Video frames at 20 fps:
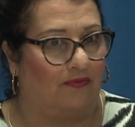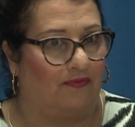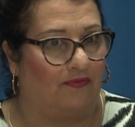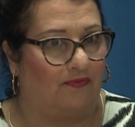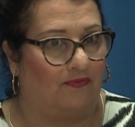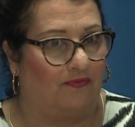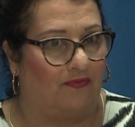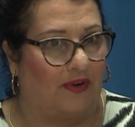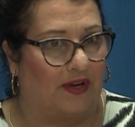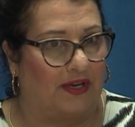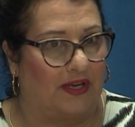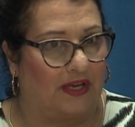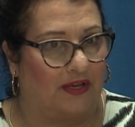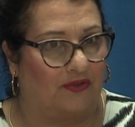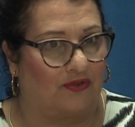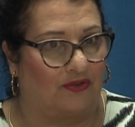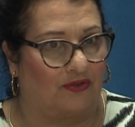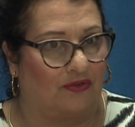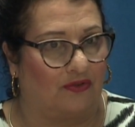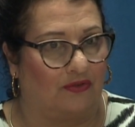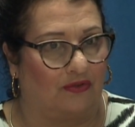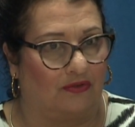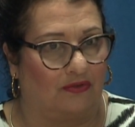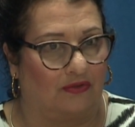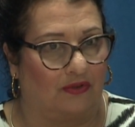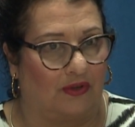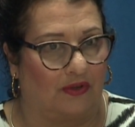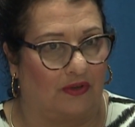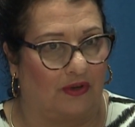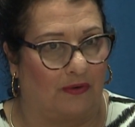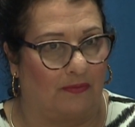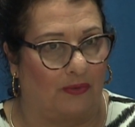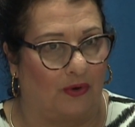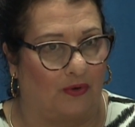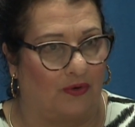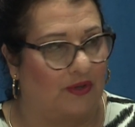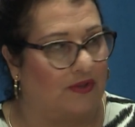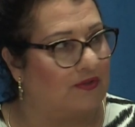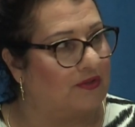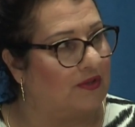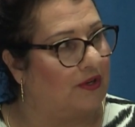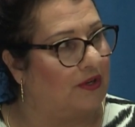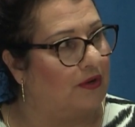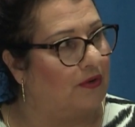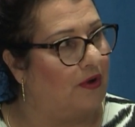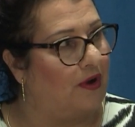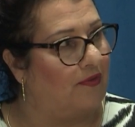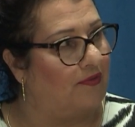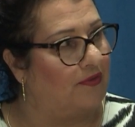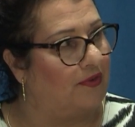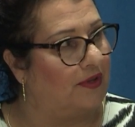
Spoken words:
financial components are you offering?